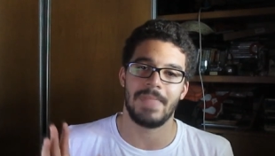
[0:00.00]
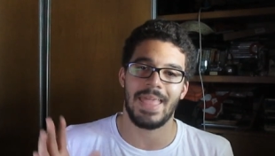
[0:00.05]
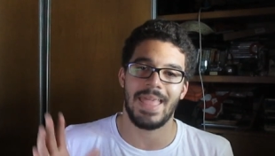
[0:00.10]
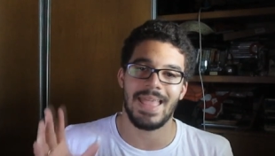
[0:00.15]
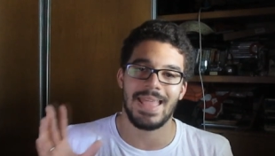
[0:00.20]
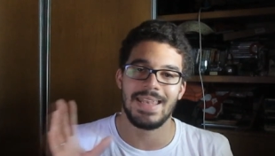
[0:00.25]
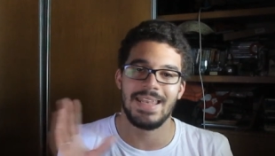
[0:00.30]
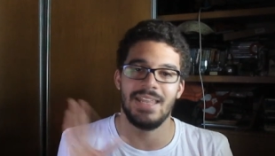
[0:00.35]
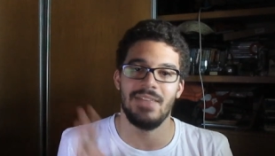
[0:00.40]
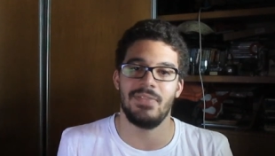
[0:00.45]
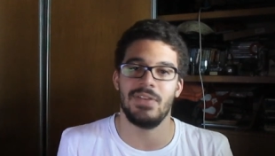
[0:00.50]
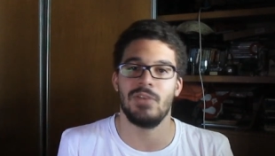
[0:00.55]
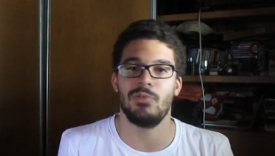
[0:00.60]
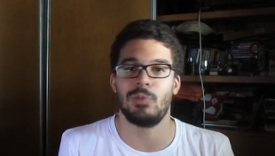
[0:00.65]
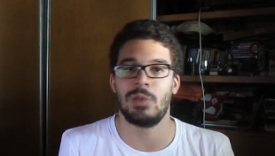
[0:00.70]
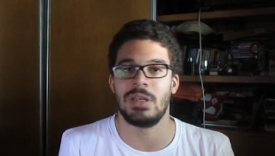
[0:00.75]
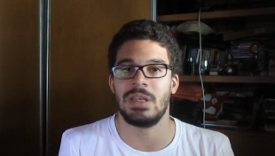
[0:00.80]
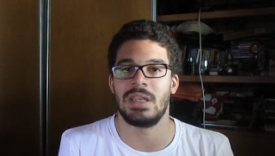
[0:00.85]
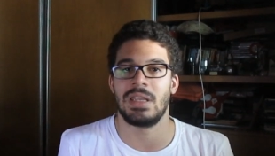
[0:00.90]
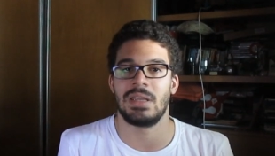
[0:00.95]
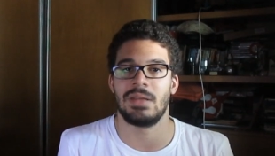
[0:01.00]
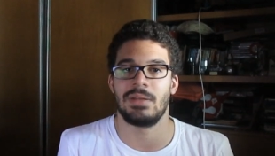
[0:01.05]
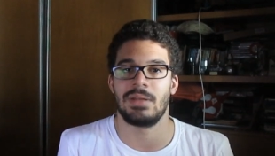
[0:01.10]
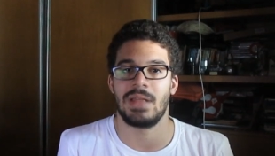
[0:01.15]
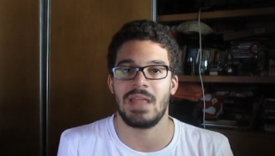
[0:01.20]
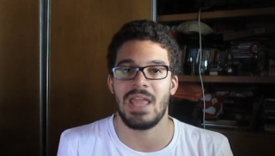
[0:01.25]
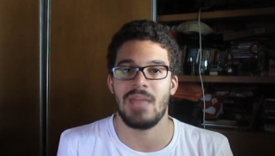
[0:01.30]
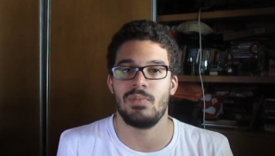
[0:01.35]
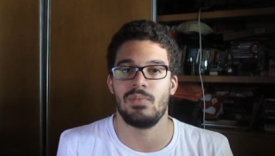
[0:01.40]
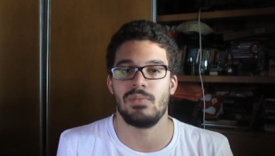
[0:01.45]
and even when the
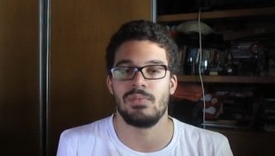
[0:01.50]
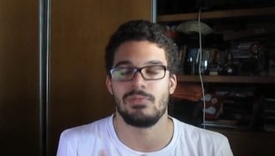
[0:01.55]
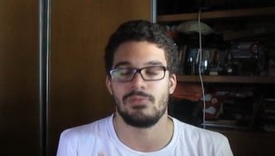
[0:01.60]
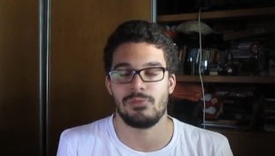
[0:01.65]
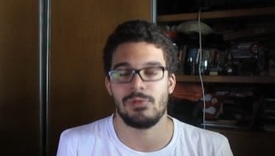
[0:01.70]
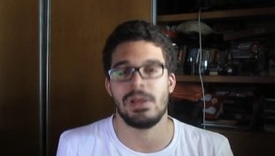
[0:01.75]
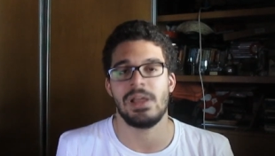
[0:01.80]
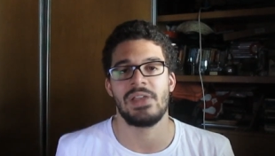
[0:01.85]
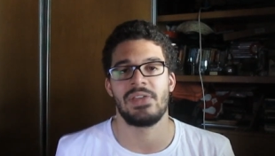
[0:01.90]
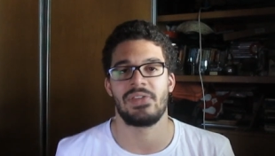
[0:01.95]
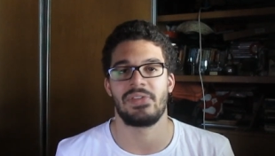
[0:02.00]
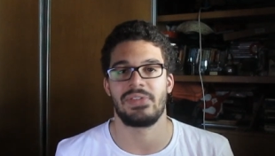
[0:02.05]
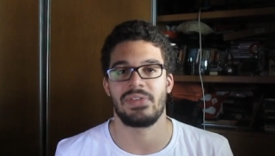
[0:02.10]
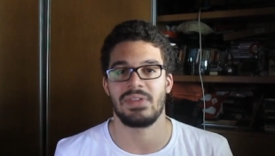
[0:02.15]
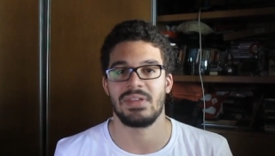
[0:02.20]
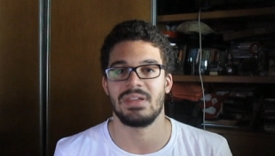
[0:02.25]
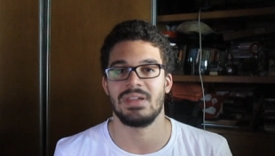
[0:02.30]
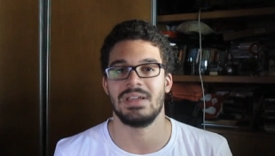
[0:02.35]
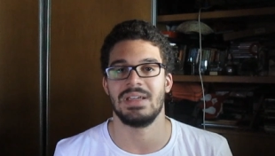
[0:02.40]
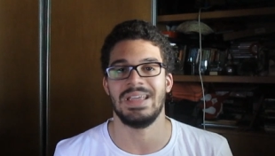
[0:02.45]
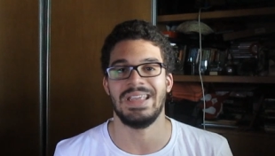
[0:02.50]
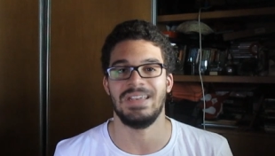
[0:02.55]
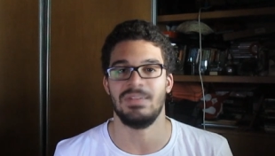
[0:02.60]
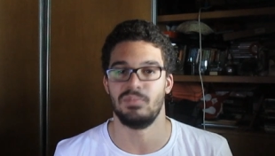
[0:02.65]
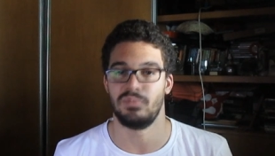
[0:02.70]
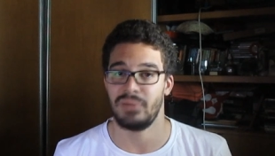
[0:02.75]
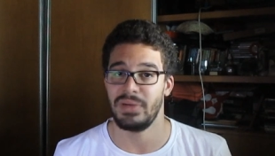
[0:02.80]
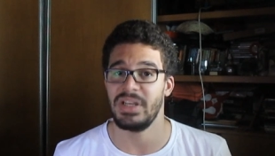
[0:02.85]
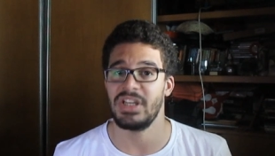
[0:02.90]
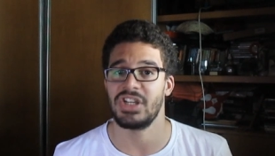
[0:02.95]
game was
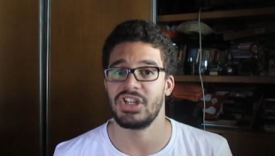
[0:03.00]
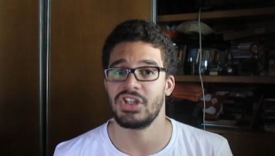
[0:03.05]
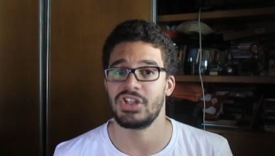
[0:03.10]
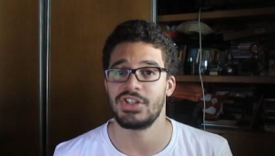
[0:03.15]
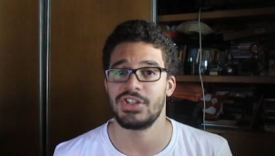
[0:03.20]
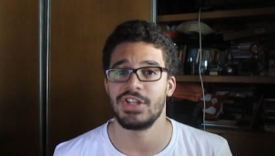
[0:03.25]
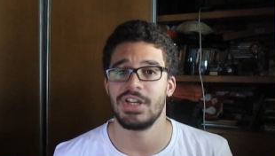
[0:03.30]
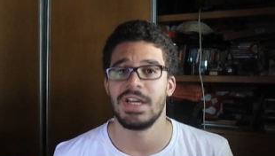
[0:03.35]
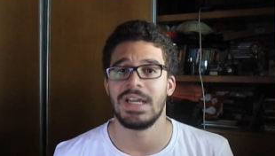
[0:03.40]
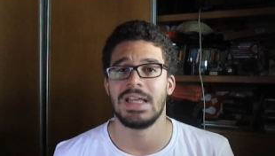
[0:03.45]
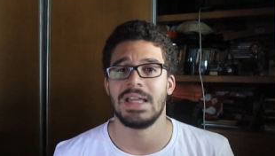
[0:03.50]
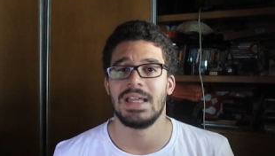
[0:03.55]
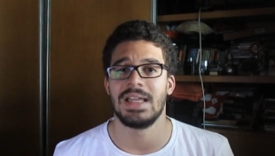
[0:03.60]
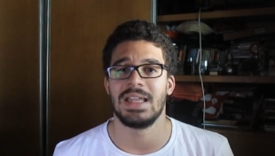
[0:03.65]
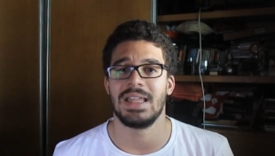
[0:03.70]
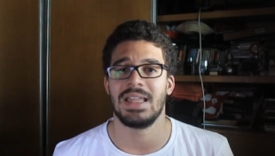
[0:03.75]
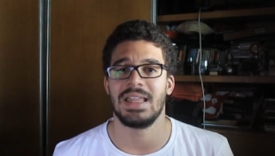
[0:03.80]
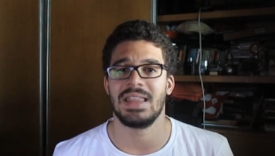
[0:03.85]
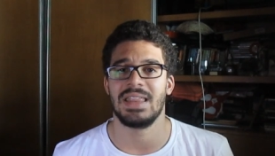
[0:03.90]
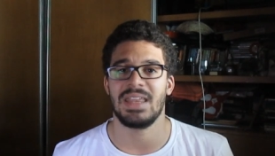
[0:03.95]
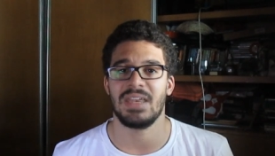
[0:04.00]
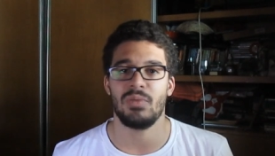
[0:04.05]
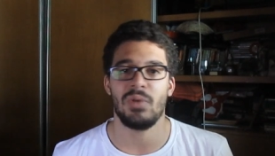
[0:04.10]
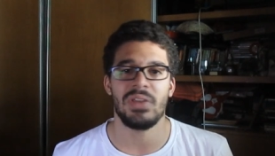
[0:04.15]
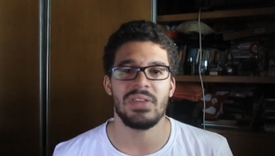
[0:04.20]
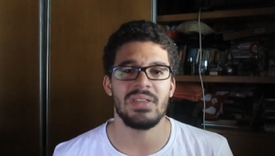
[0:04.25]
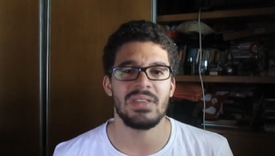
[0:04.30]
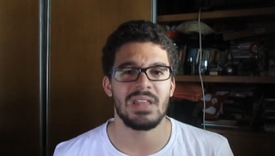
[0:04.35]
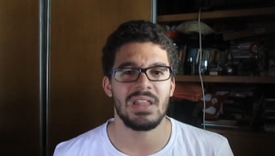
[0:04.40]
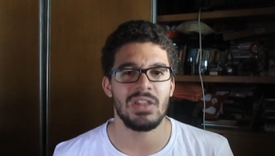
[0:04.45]
in British, there
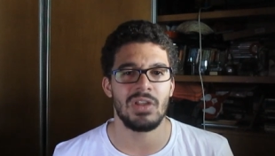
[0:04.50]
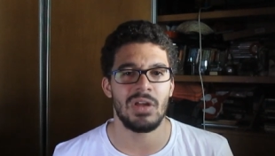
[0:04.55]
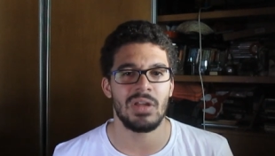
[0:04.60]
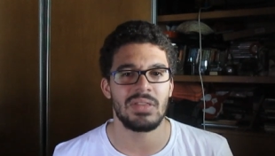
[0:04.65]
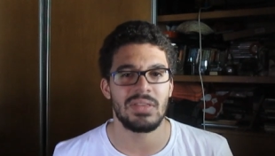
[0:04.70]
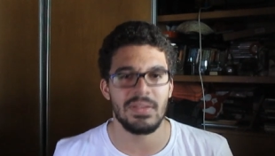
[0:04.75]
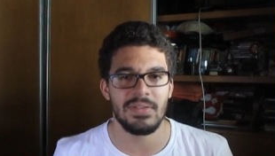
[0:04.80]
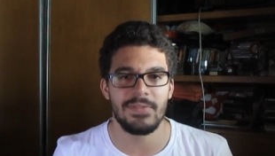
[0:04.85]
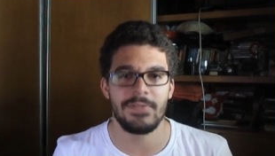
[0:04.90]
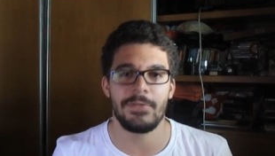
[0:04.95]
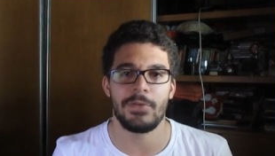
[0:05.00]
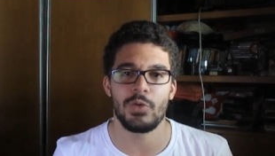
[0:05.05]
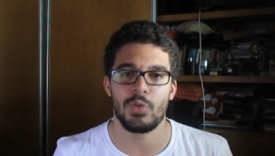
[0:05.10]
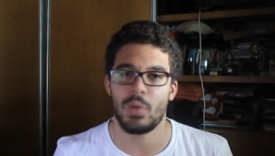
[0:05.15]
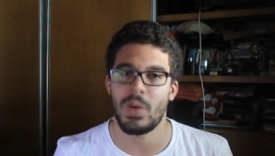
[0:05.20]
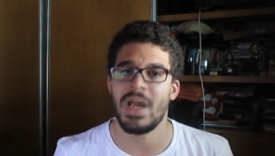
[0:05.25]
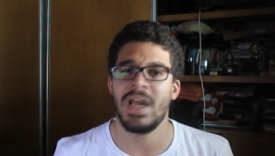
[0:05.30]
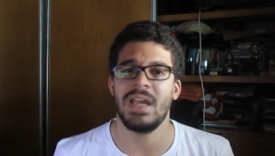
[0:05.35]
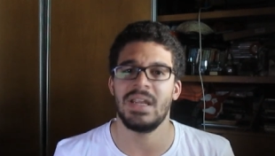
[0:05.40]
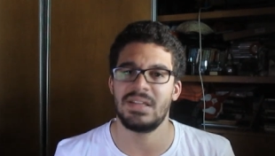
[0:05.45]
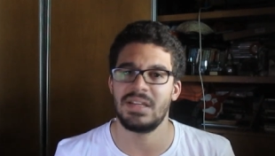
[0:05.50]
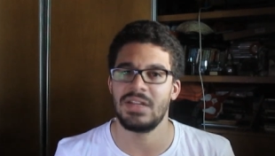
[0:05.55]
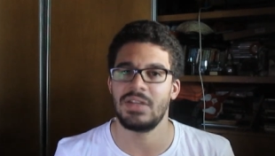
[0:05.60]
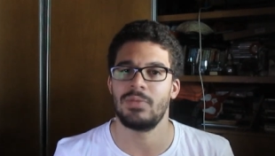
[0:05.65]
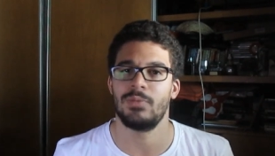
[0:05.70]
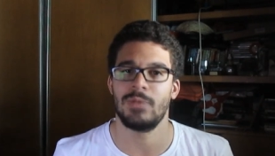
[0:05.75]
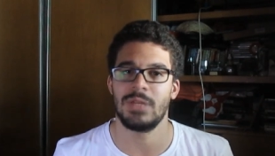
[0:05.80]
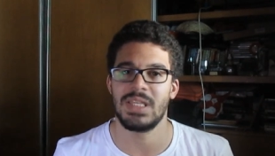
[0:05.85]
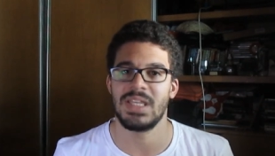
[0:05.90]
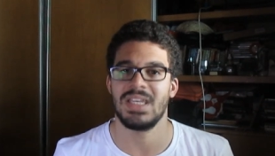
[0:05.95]
wasn't a lot of
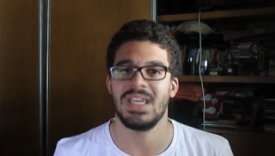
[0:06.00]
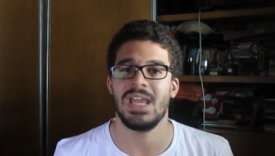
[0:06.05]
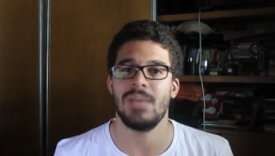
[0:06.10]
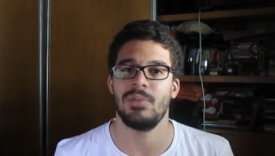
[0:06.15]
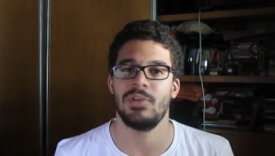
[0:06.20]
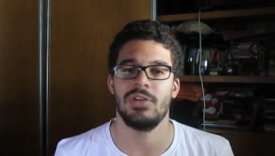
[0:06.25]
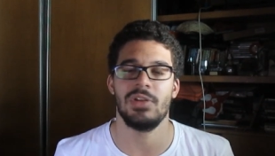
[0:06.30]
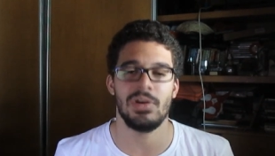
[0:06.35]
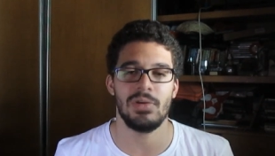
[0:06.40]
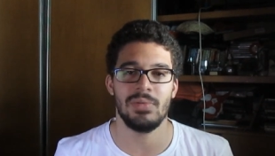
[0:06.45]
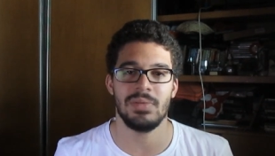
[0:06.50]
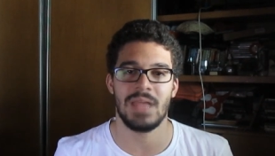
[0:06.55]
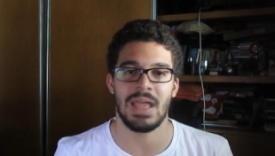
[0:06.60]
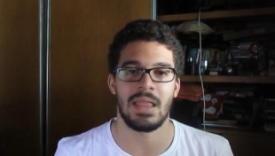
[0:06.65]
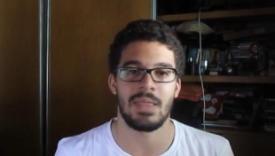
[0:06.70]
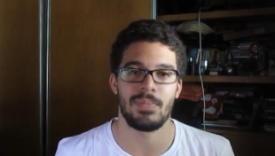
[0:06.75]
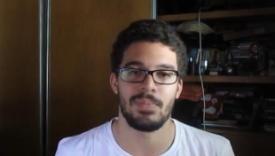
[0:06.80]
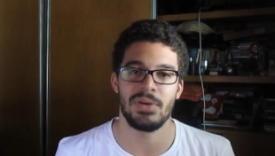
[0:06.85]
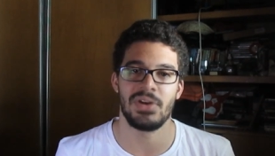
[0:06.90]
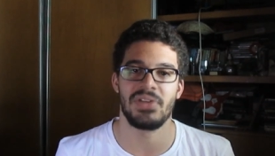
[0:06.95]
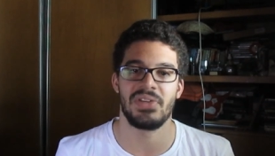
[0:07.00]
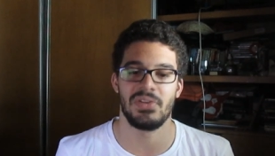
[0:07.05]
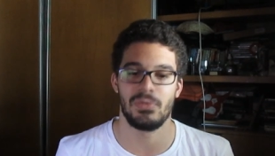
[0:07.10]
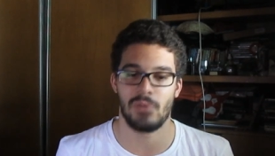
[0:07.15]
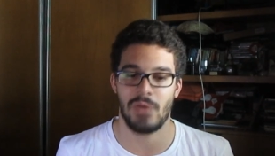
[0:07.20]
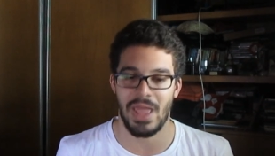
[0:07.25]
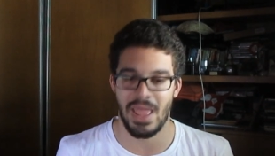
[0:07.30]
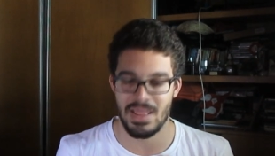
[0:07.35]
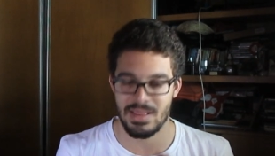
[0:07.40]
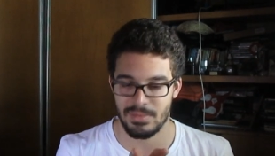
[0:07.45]
variety with the name. That
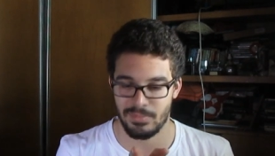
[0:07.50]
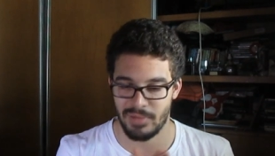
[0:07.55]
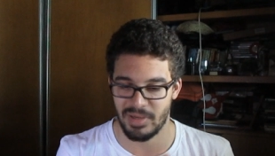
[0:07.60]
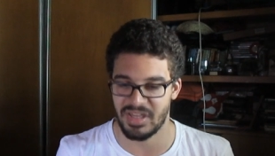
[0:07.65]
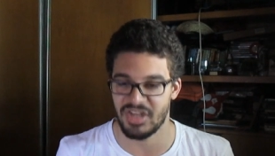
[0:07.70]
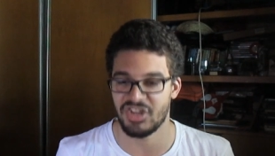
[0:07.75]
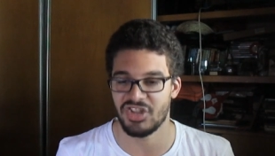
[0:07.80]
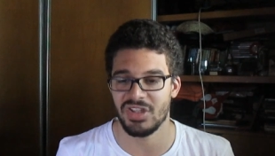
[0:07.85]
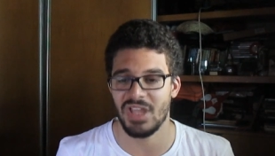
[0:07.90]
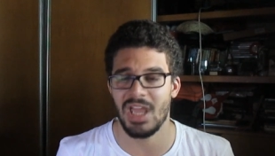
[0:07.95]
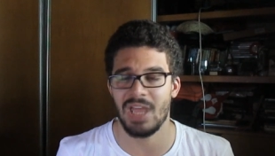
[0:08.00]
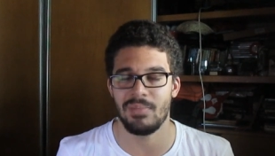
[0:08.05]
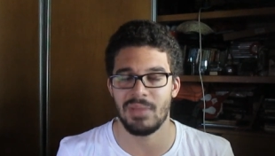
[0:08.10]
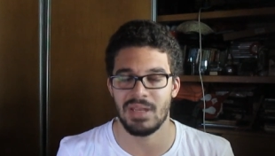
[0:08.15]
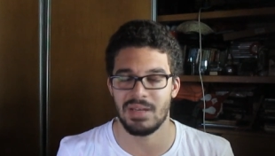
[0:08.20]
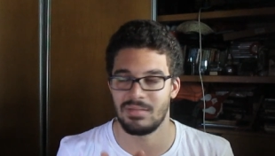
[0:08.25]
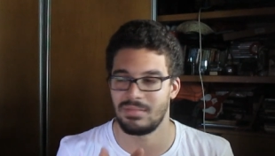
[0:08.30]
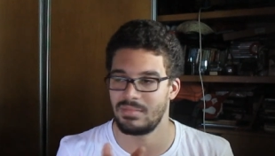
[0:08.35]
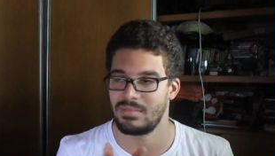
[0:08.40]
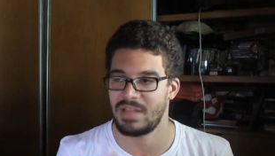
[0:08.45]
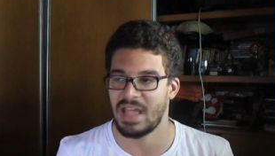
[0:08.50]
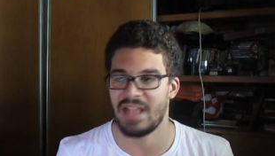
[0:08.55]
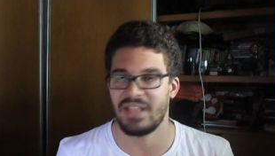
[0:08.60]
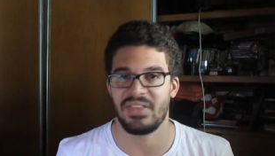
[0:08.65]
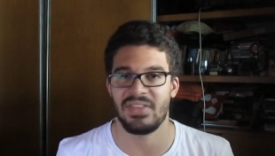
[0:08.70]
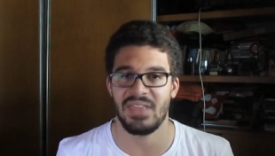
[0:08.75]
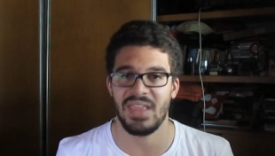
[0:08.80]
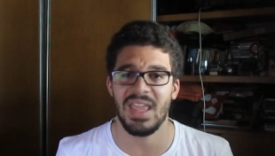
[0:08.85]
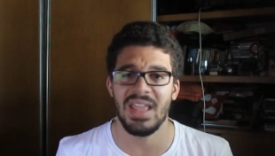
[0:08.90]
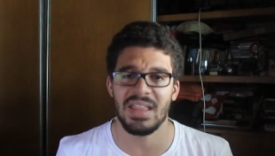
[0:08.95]
person would add a British name and
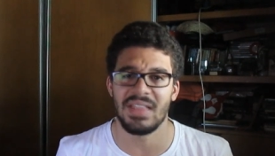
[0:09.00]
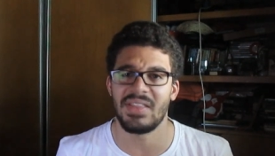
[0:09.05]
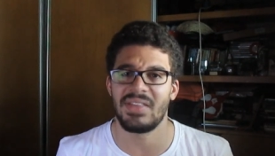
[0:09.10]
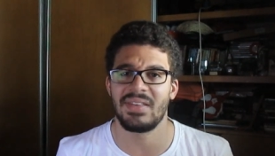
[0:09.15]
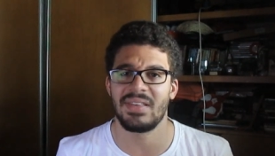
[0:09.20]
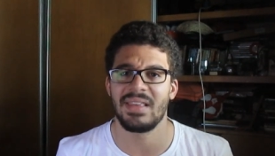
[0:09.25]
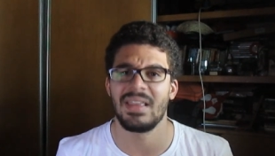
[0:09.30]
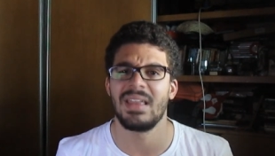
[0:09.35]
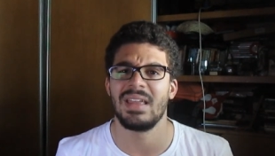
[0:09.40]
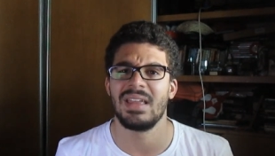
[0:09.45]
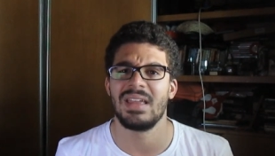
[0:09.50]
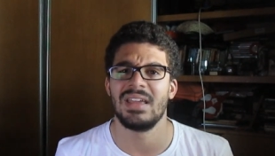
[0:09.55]
that's it.